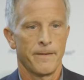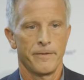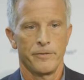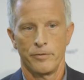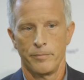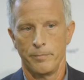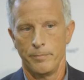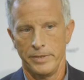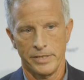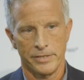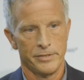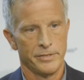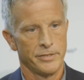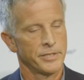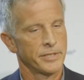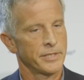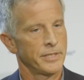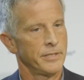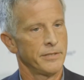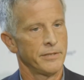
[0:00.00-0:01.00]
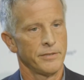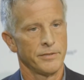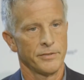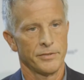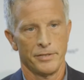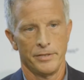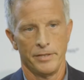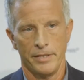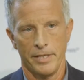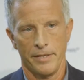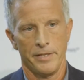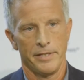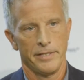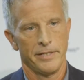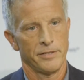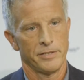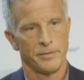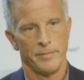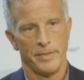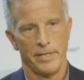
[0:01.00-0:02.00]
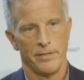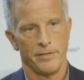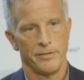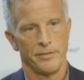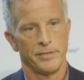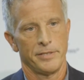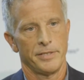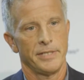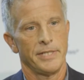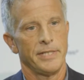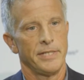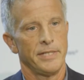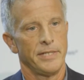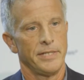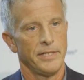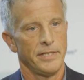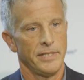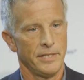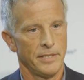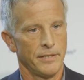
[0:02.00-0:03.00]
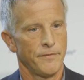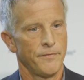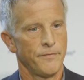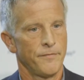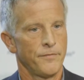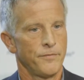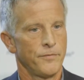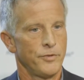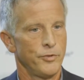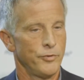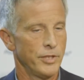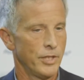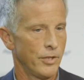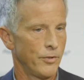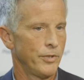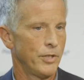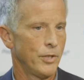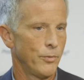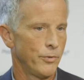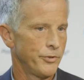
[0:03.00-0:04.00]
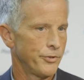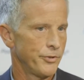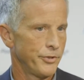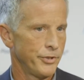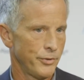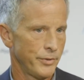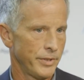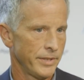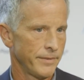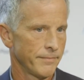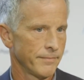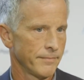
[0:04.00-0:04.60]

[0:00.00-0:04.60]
Your business skills, nothing else matters if you don't know what you're doing.